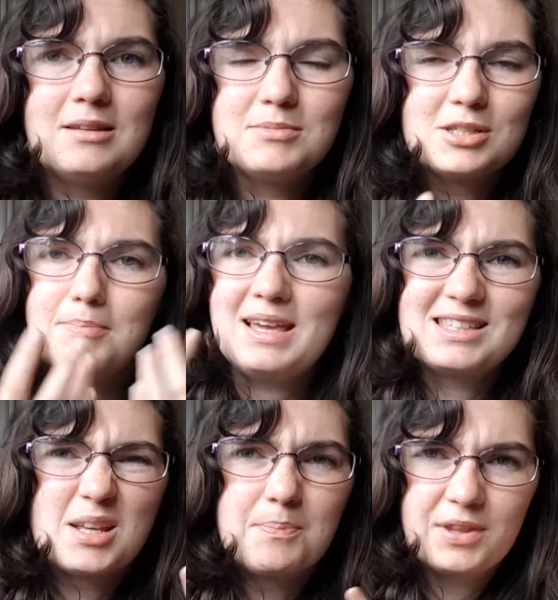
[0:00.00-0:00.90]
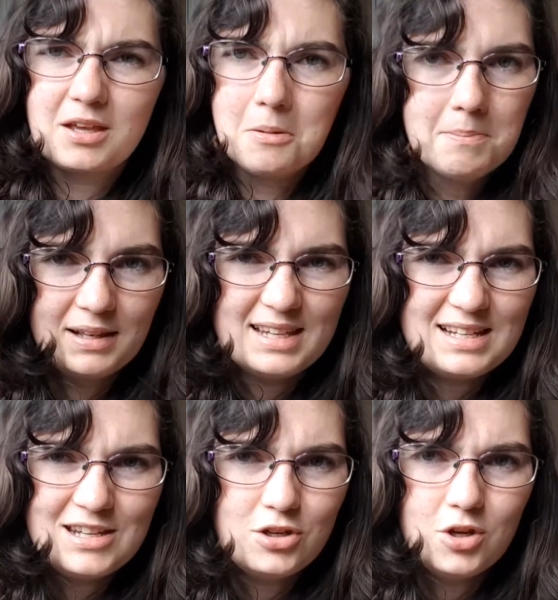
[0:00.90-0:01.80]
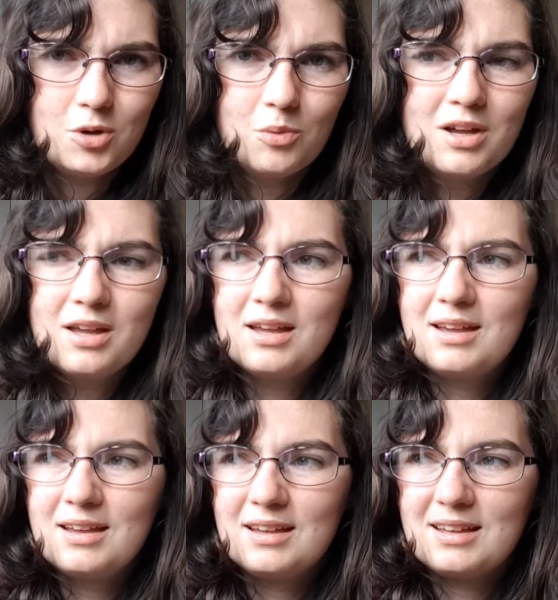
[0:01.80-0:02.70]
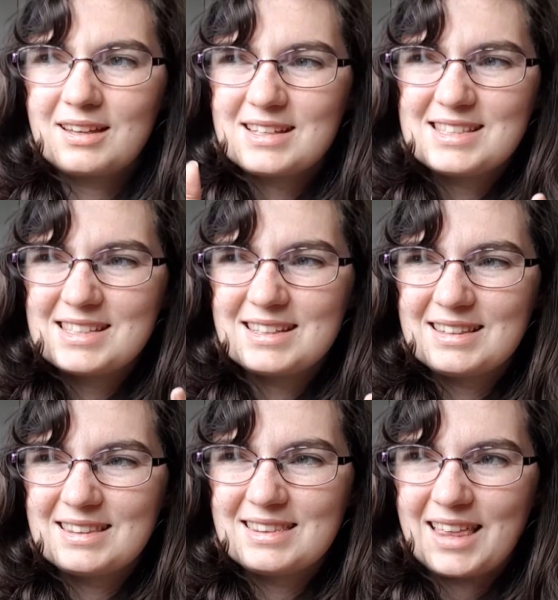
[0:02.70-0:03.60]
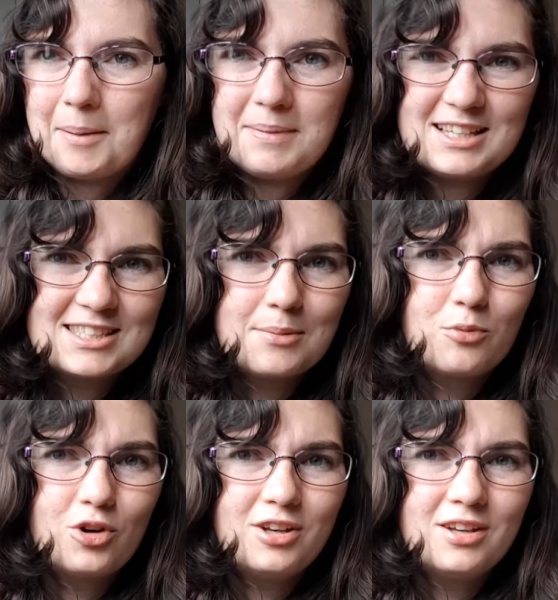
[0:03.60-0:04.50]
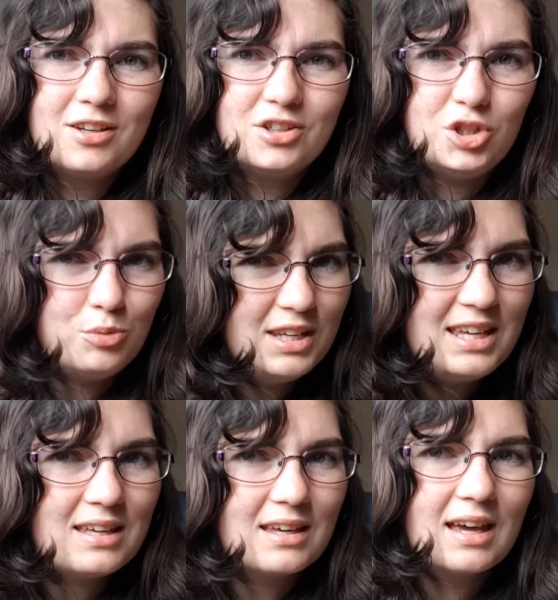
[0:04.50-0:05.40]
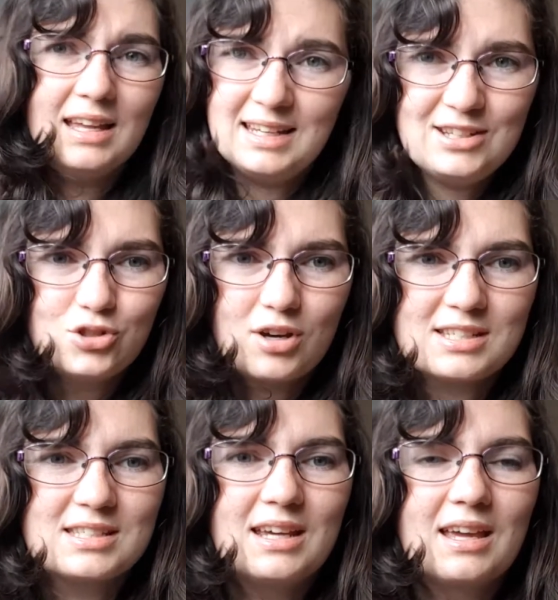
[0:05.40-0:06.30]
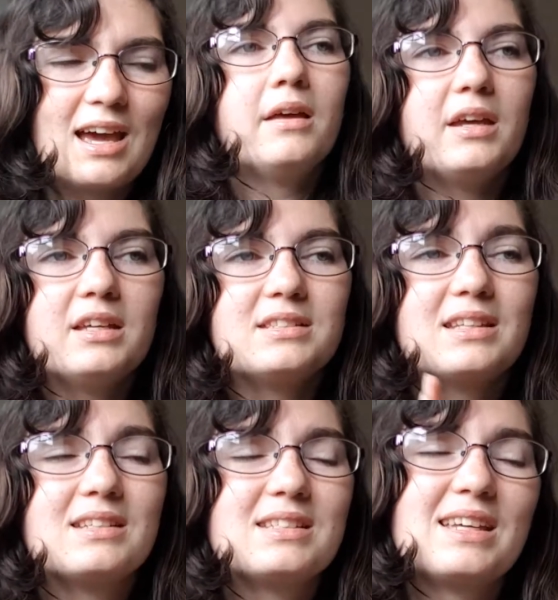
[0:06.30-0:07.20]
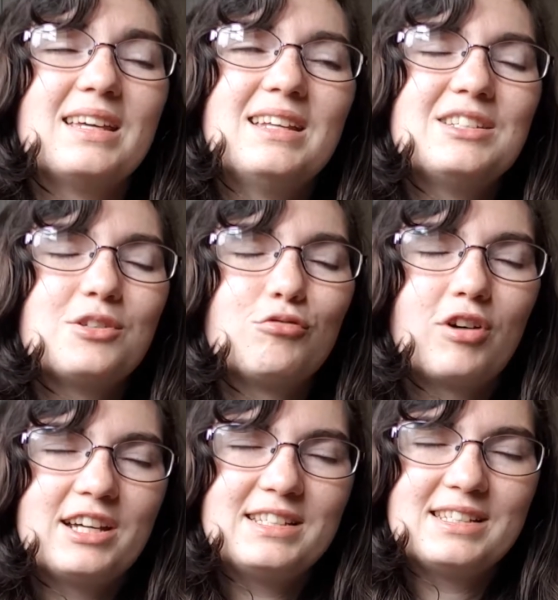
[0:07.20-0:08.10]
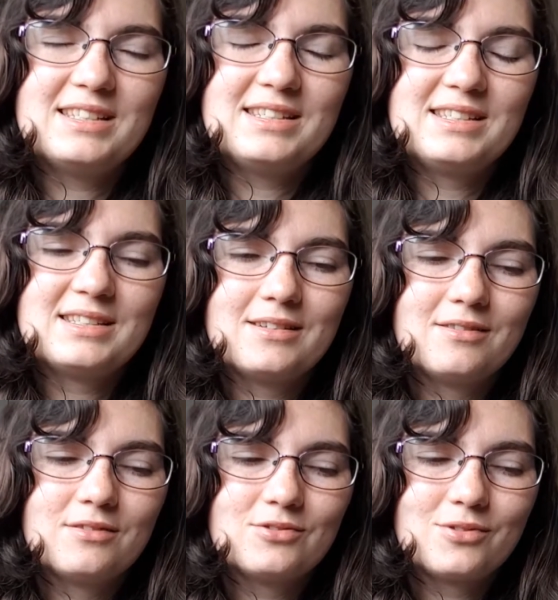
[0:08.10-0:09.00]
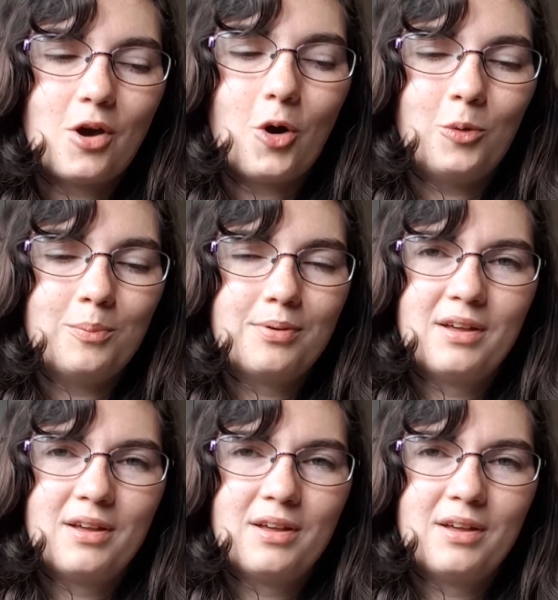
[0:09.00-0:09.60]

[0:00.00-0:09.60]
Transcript: them to make something completely new, because that makes someone unique and interesting. It is a writer's hope